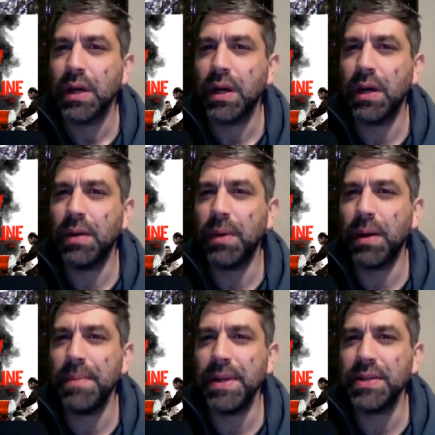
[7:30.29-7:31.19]
Um, I
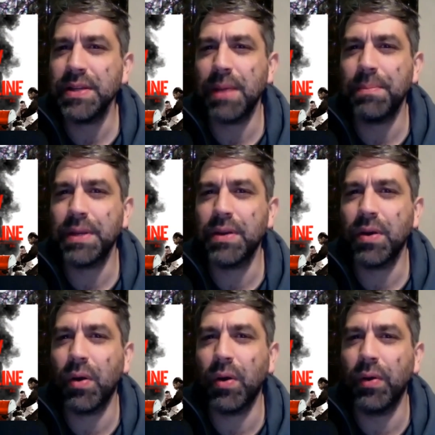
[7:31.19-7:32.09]
mentioned that
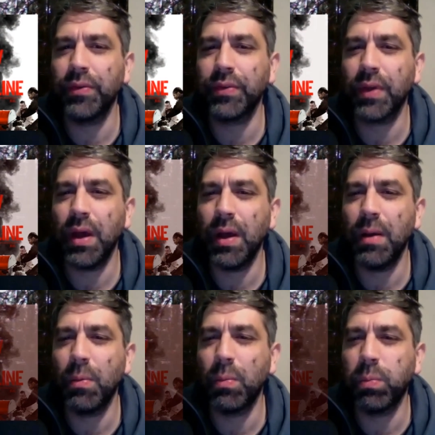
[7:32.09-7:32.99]
because uh,
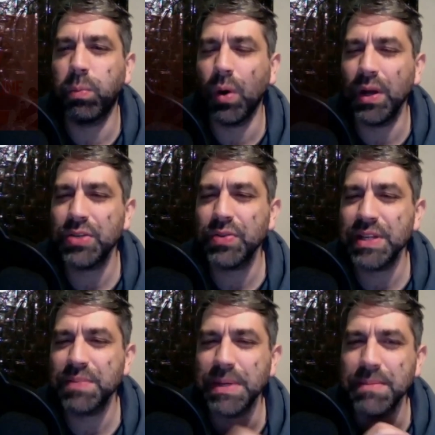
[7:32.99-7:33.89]
what
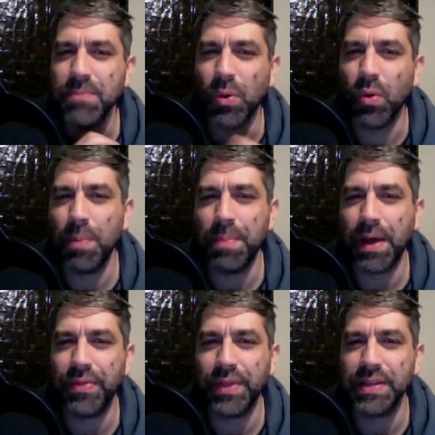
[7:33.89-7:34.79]
intrigues me more
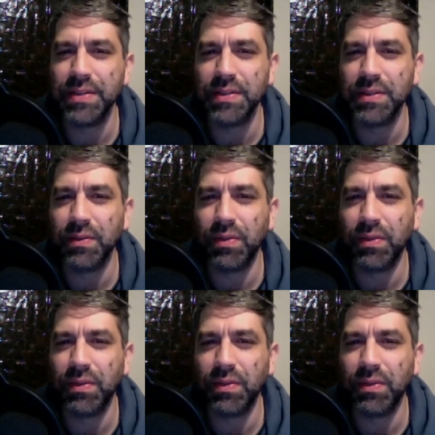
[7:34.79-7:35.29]
about this